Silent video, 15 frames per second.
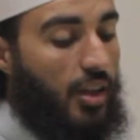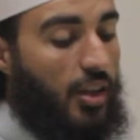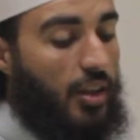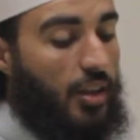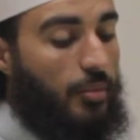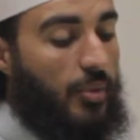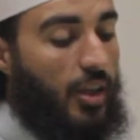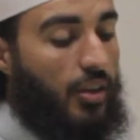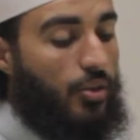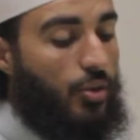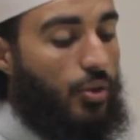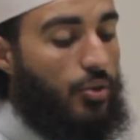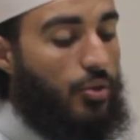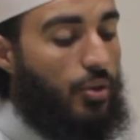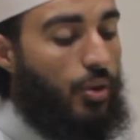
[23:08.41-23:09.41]
he may
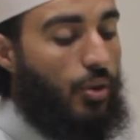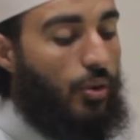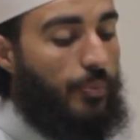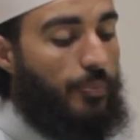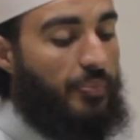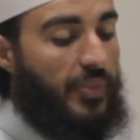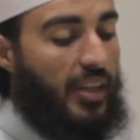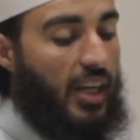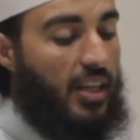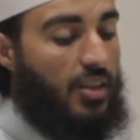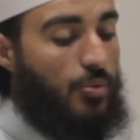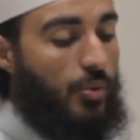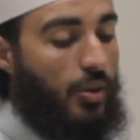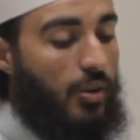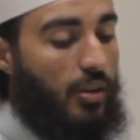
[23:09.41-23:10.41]
do so
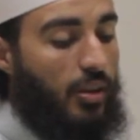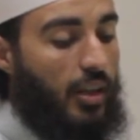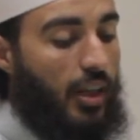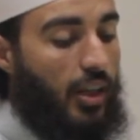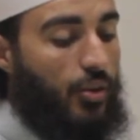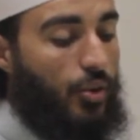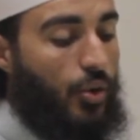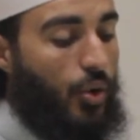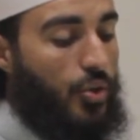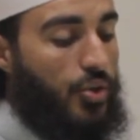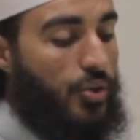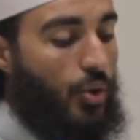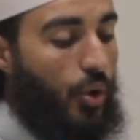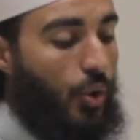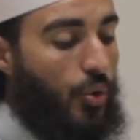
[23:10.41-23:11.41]
as well in
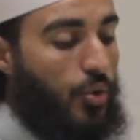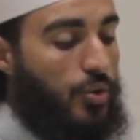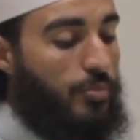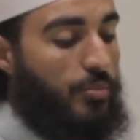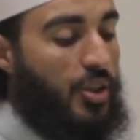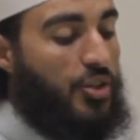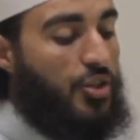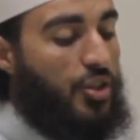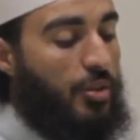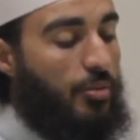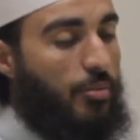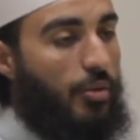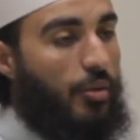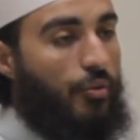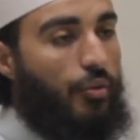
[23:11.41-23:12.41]
those whose
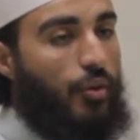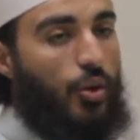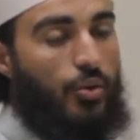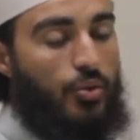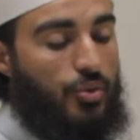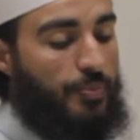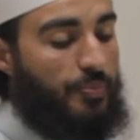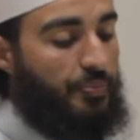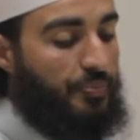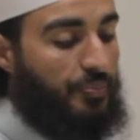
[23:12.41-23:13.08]
mention follows.